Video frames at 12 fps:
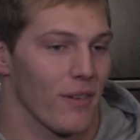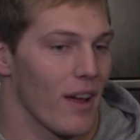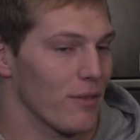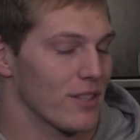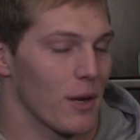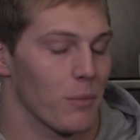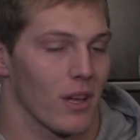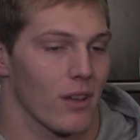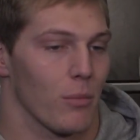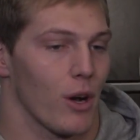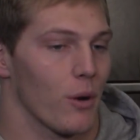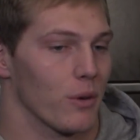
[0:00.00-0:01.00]
every time we get
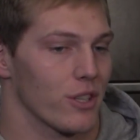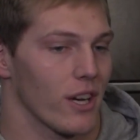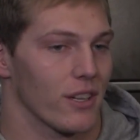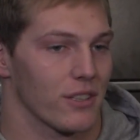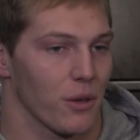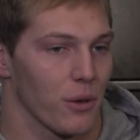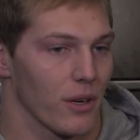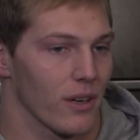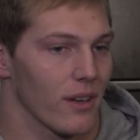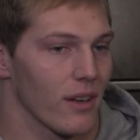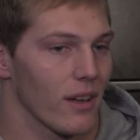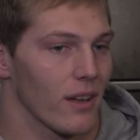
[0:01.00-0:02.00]
the ball, we're trying to score,
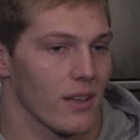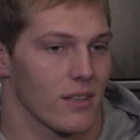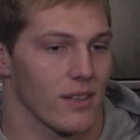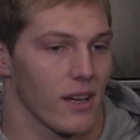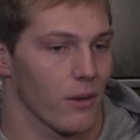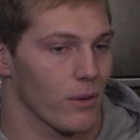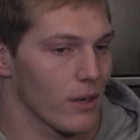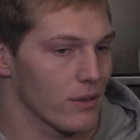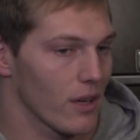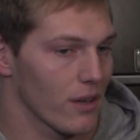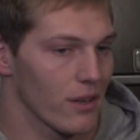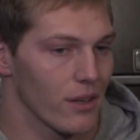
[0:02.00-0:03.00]
and that's exactly what I
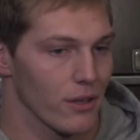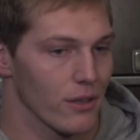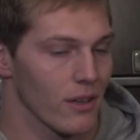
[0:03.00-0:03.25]
was trying to do.